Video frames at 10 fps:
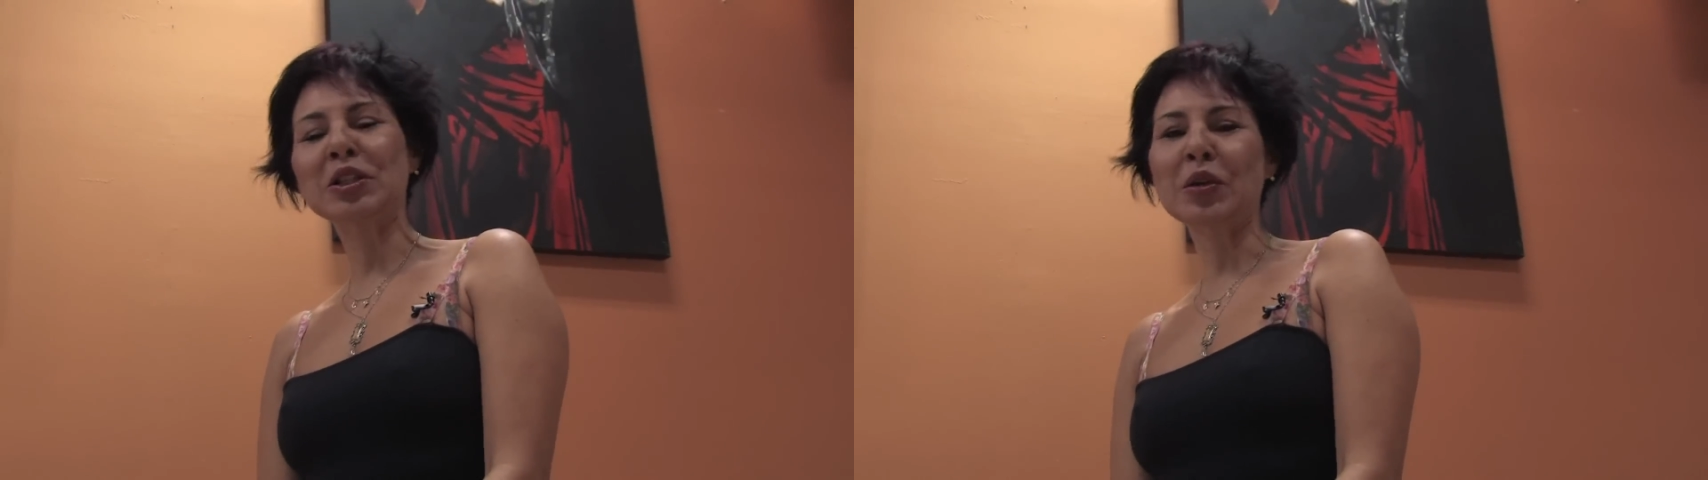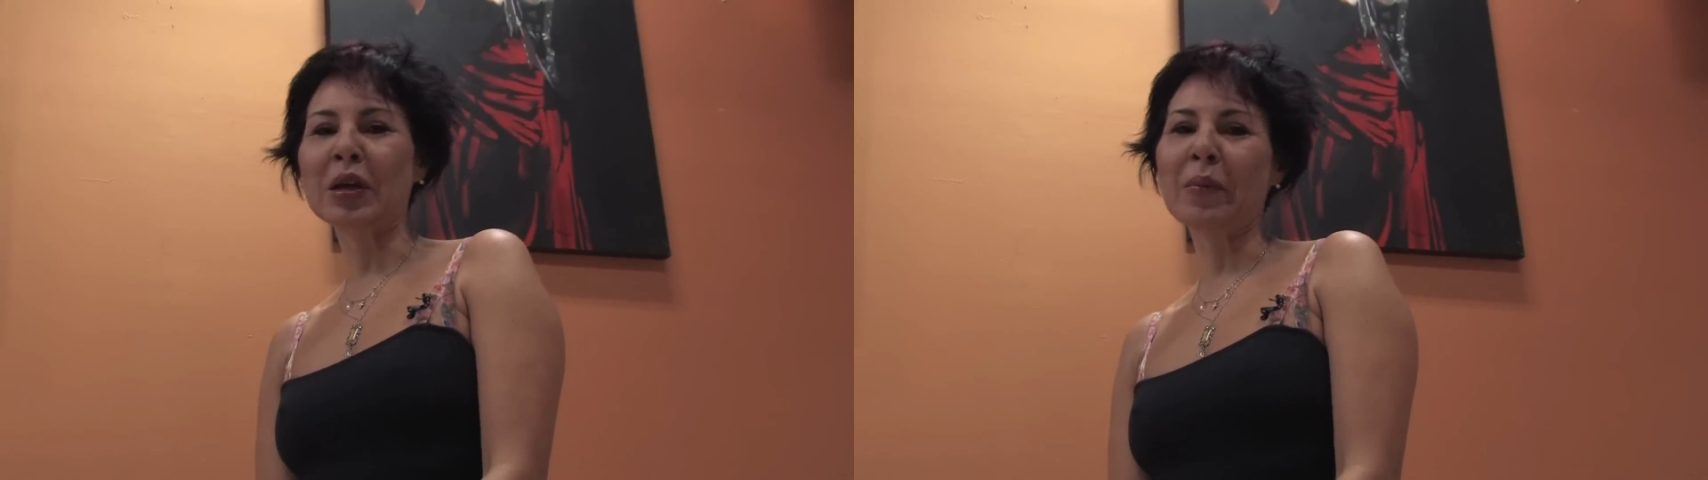
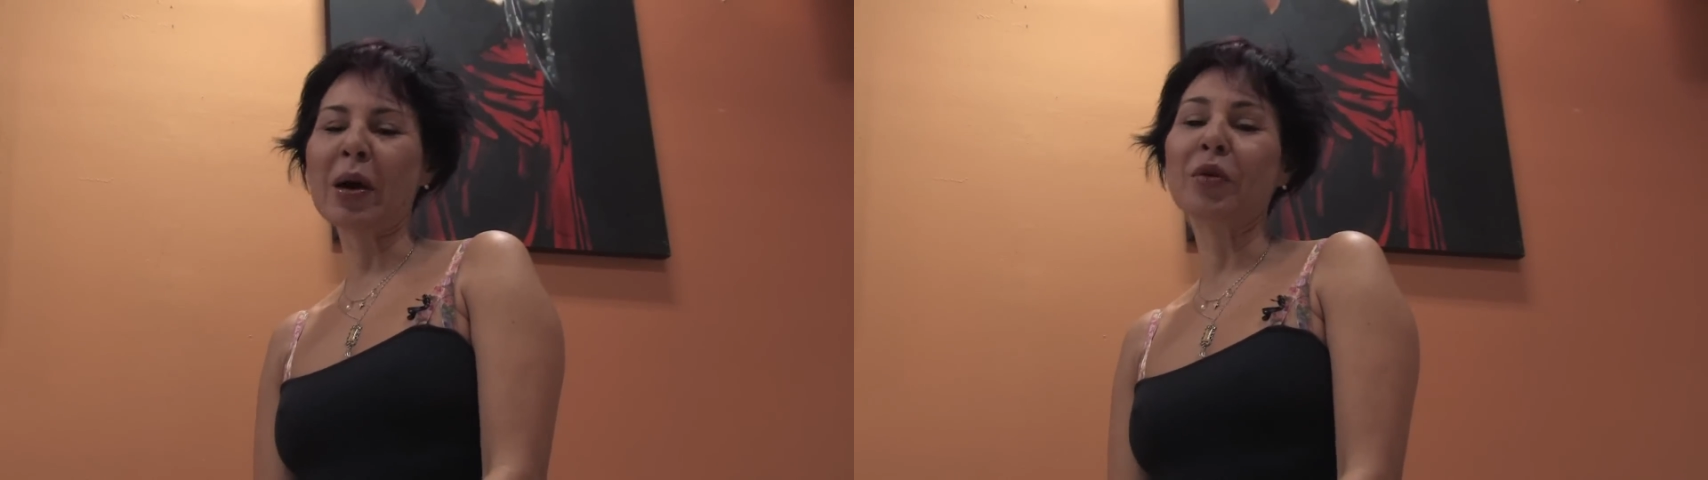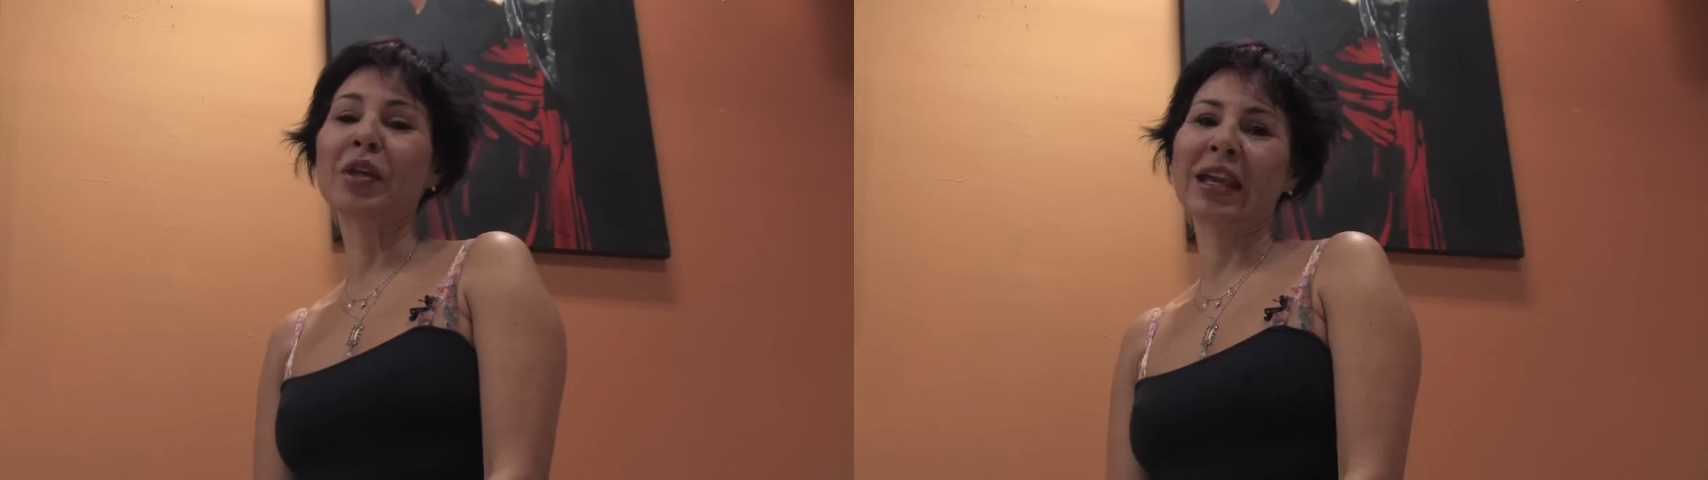talk
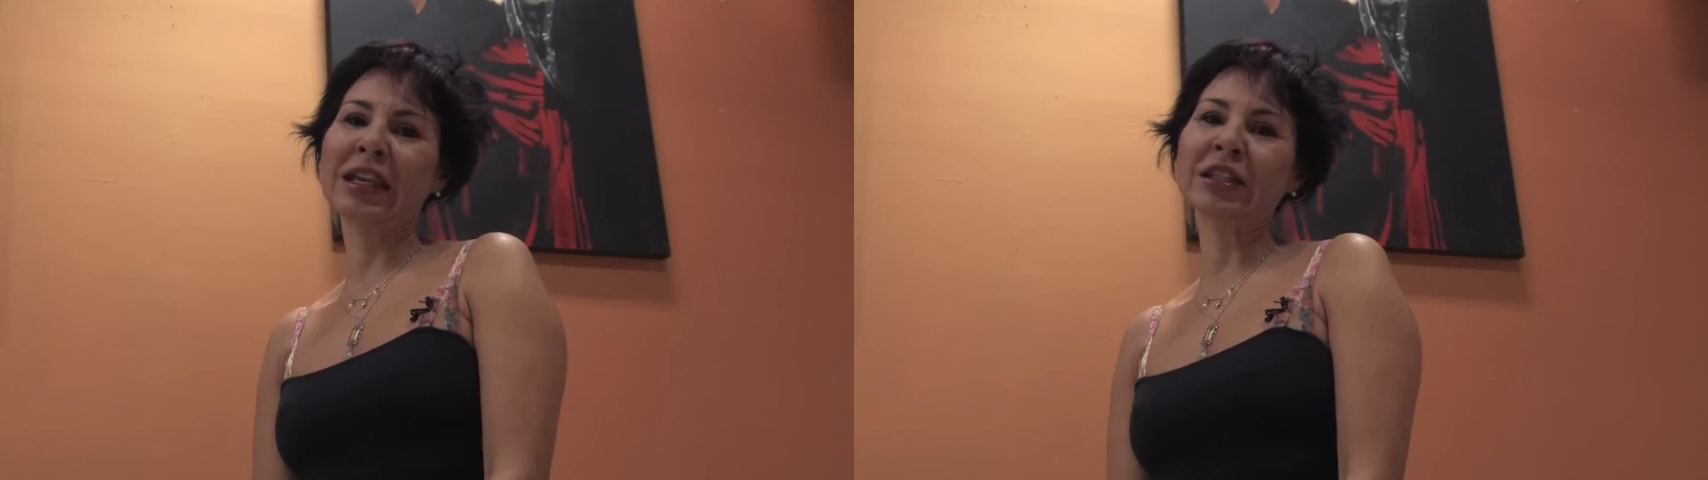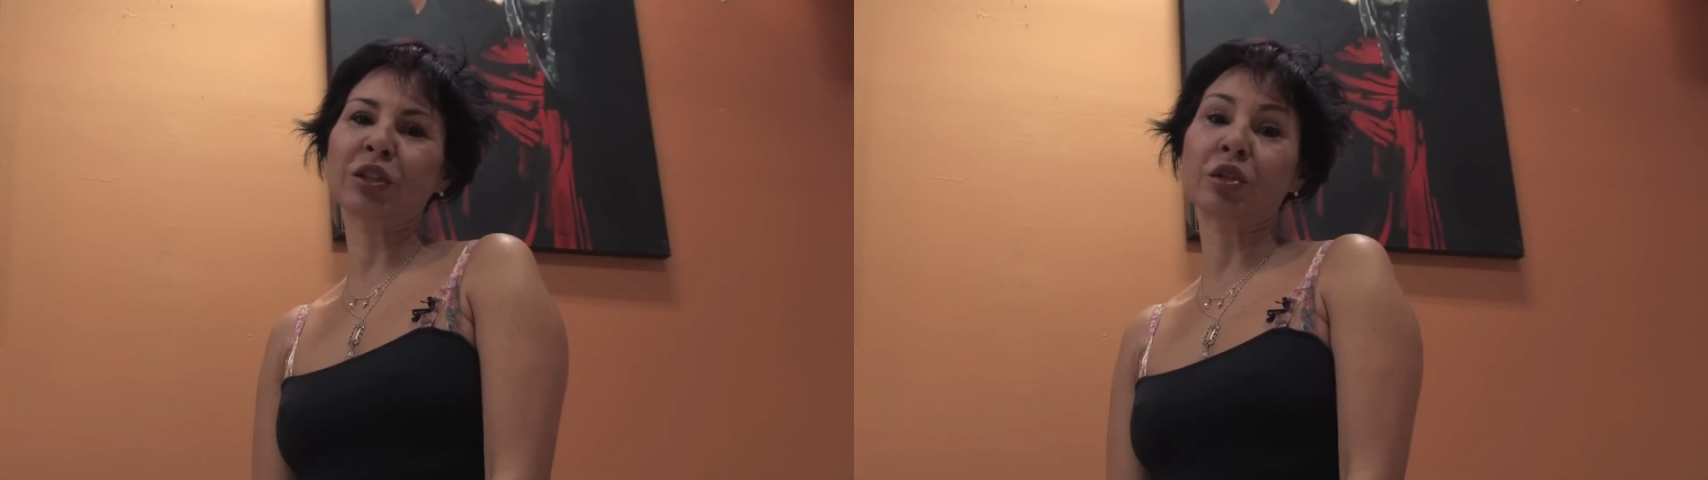about the
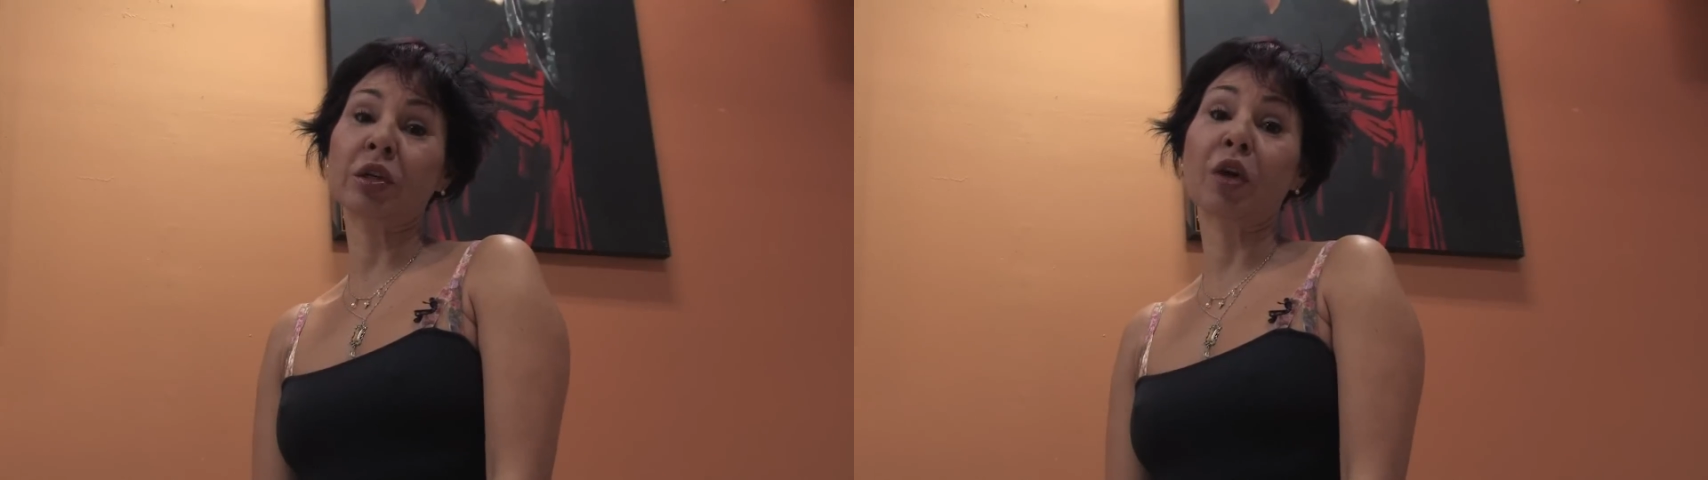history